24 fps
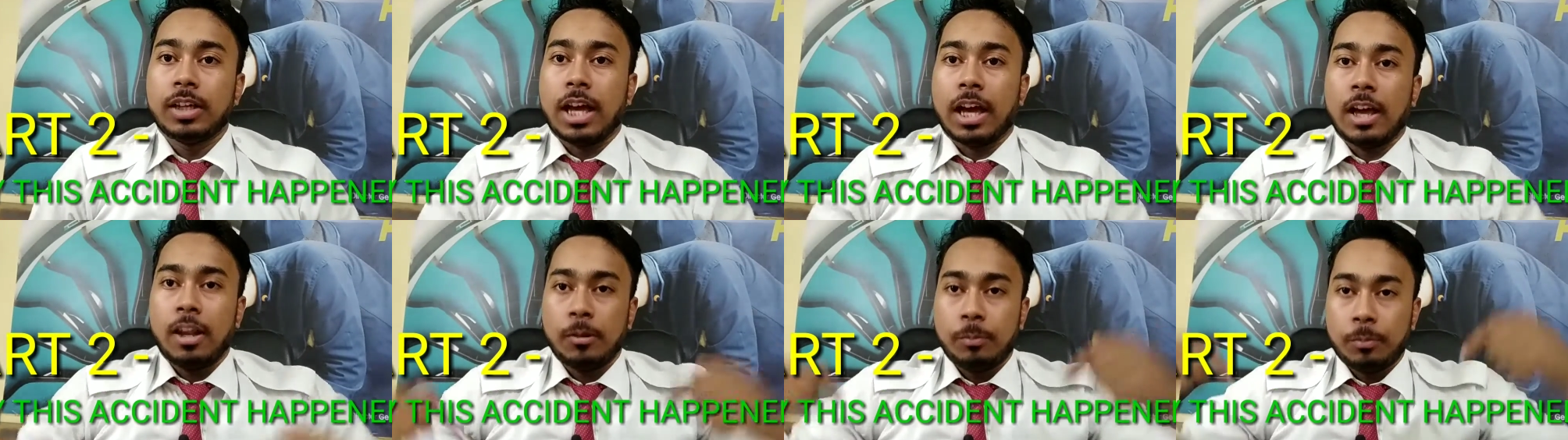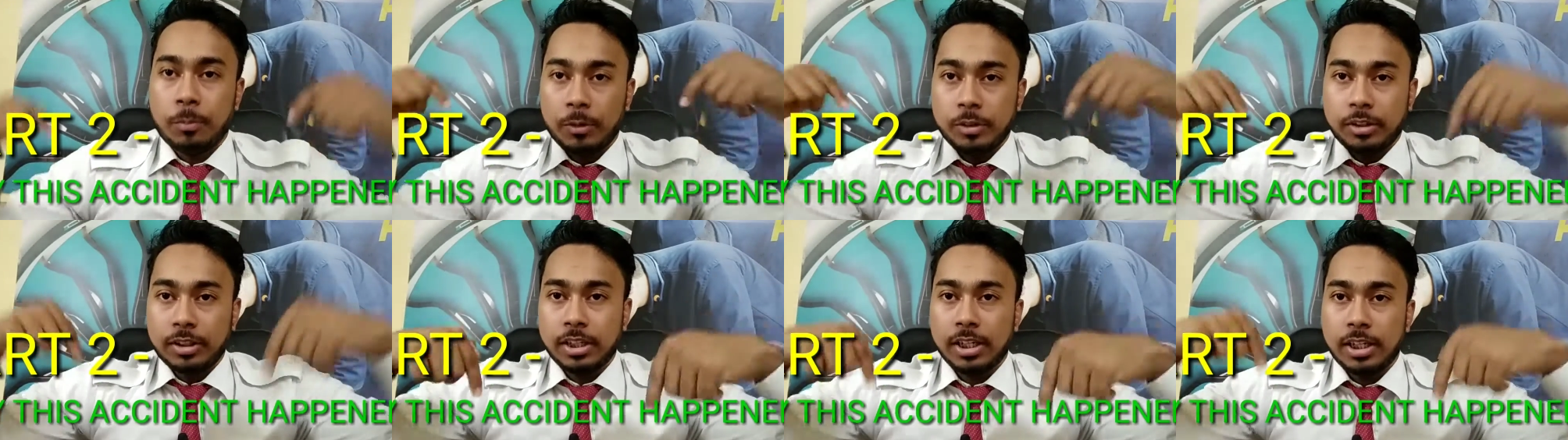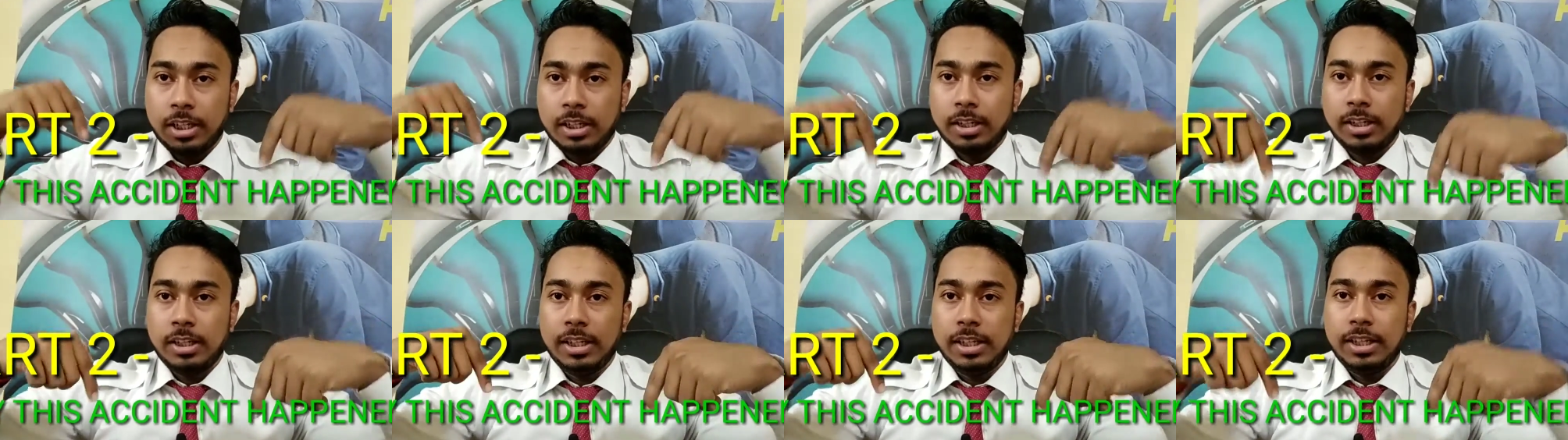I'll put
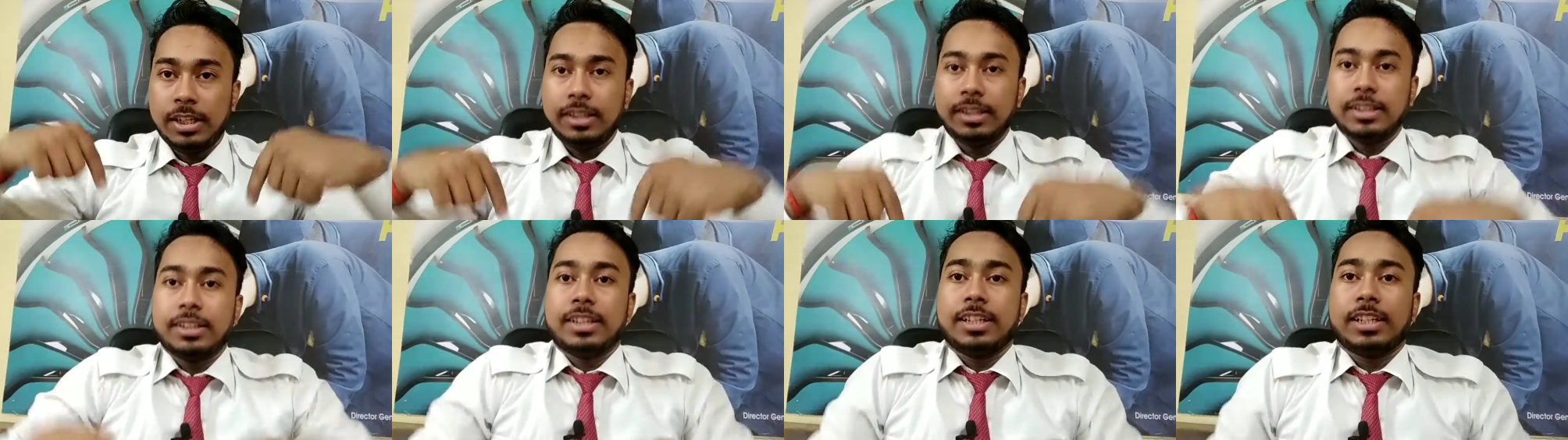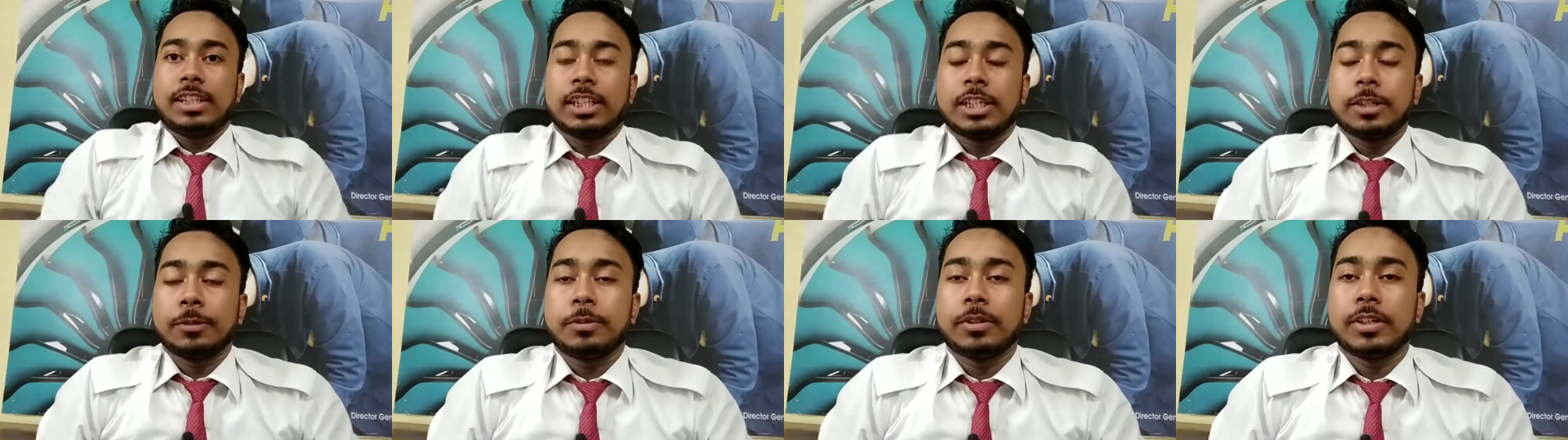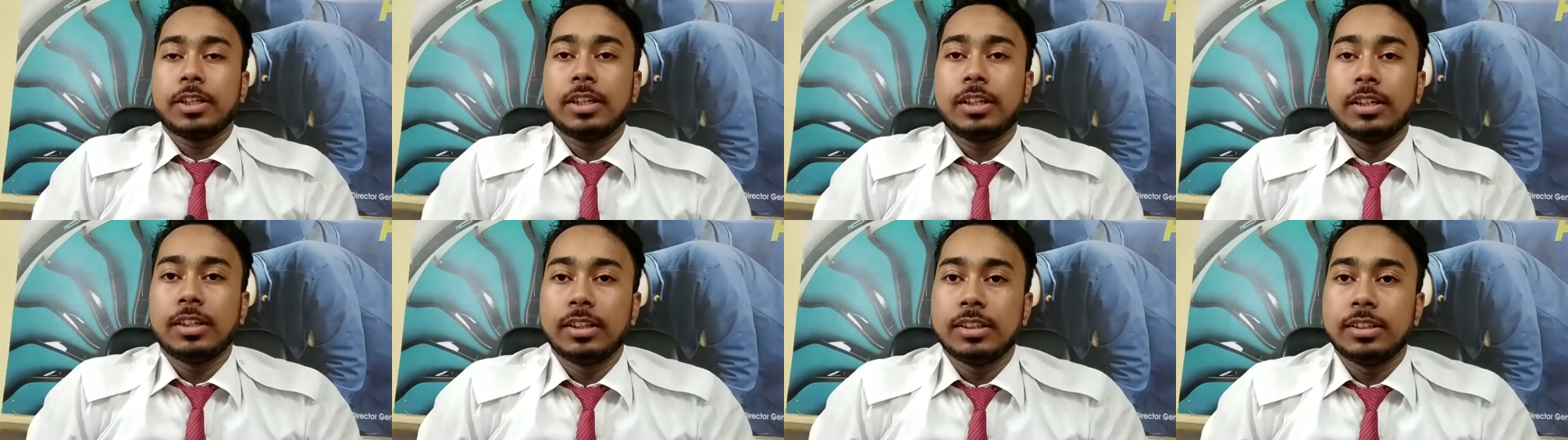the link in the
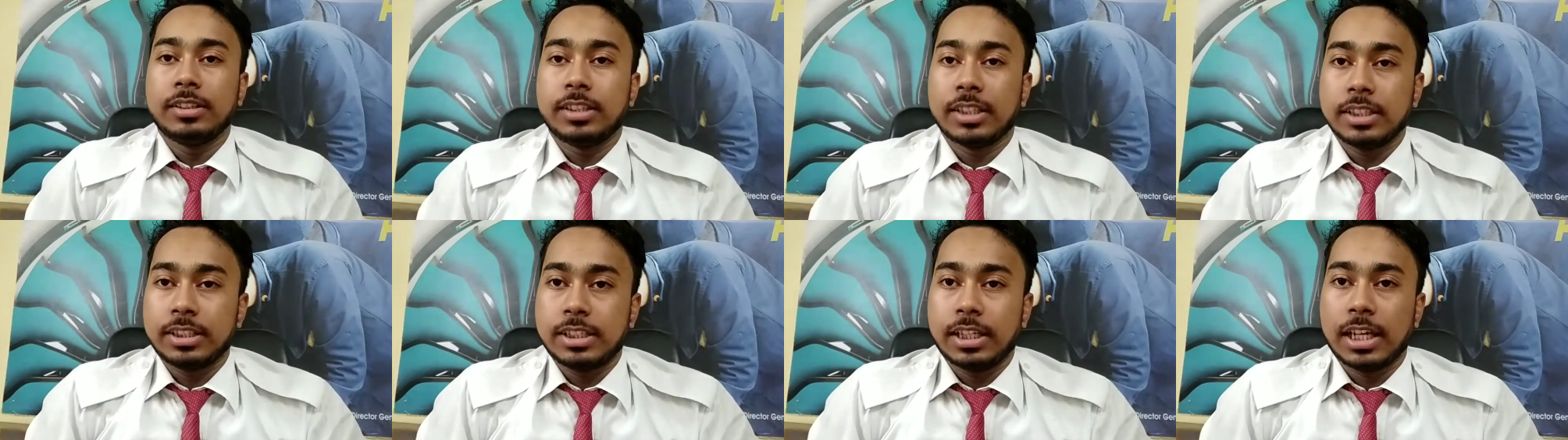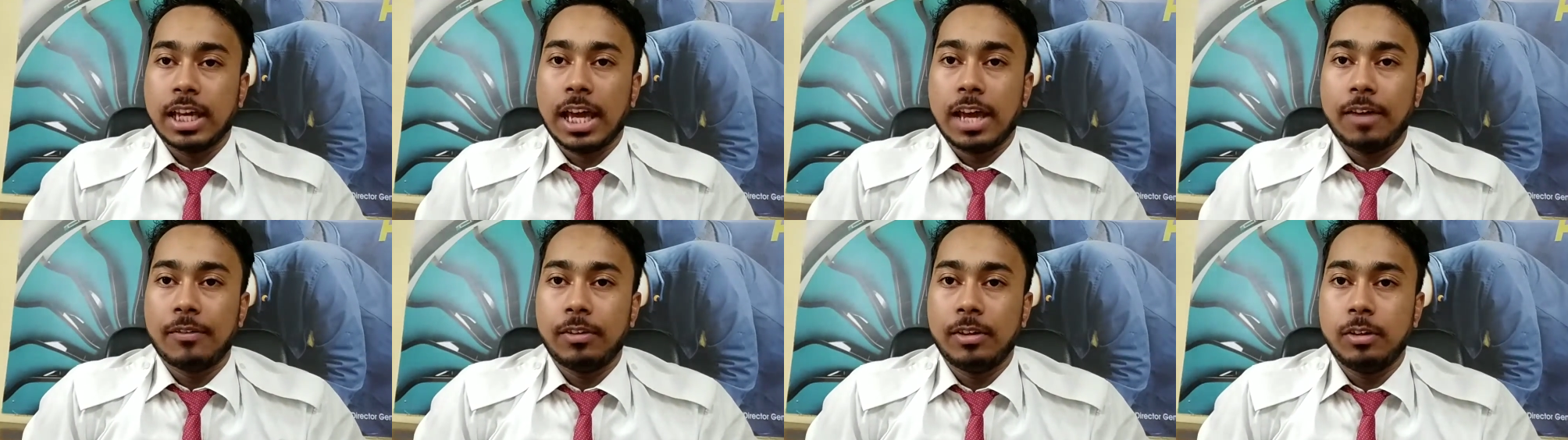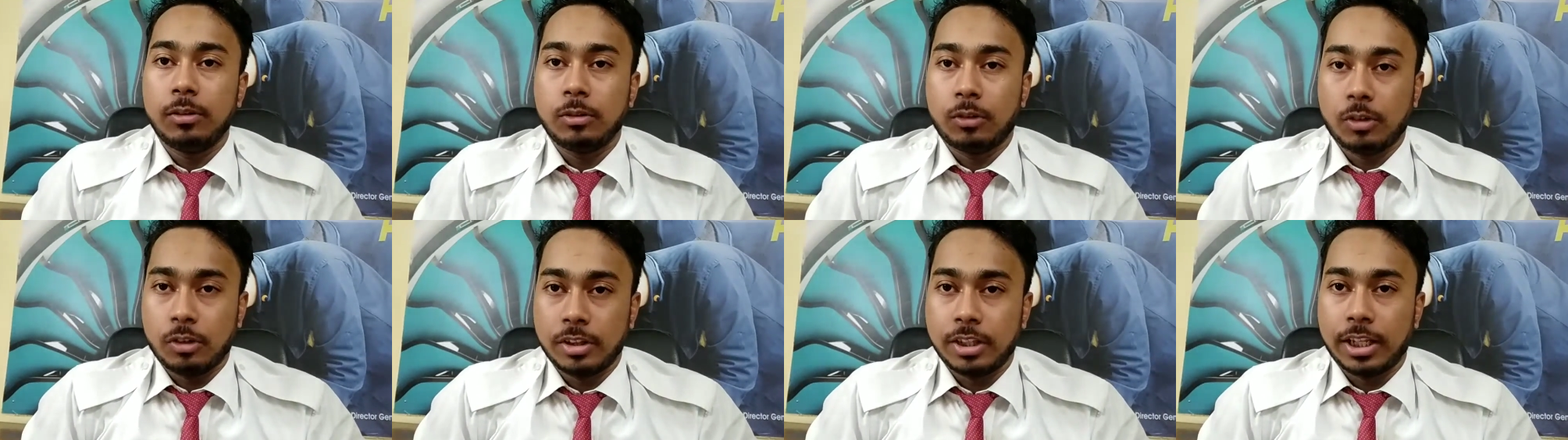description, just have a
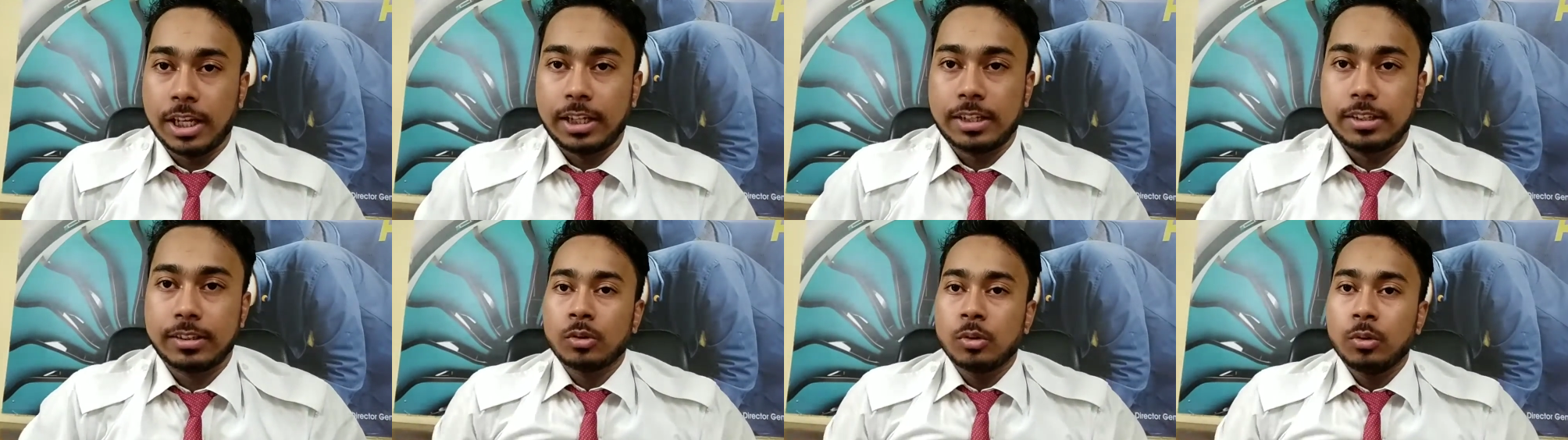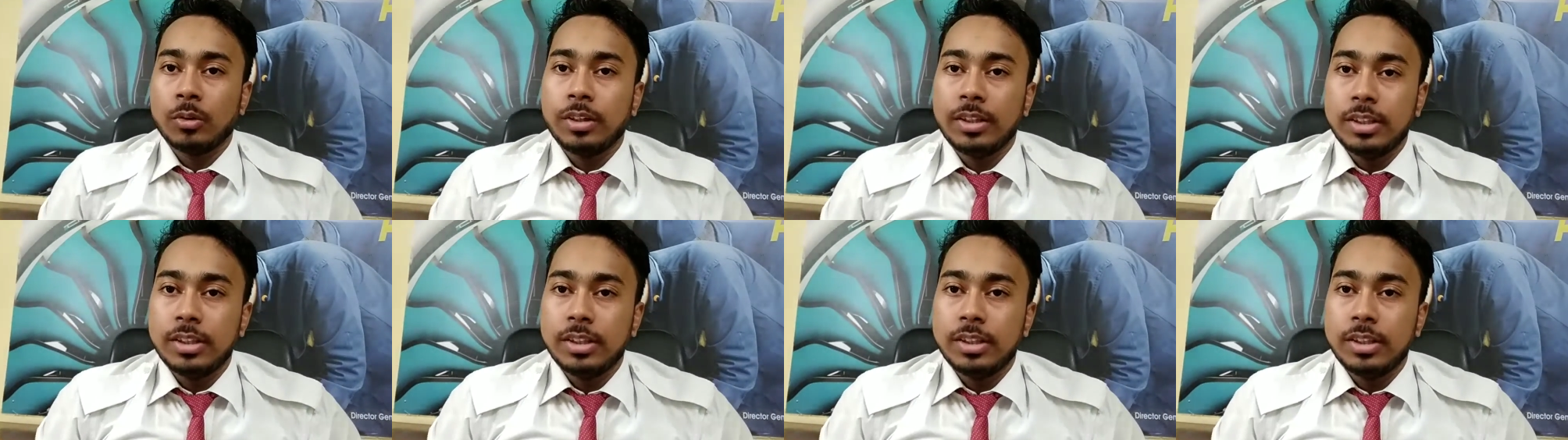look on that.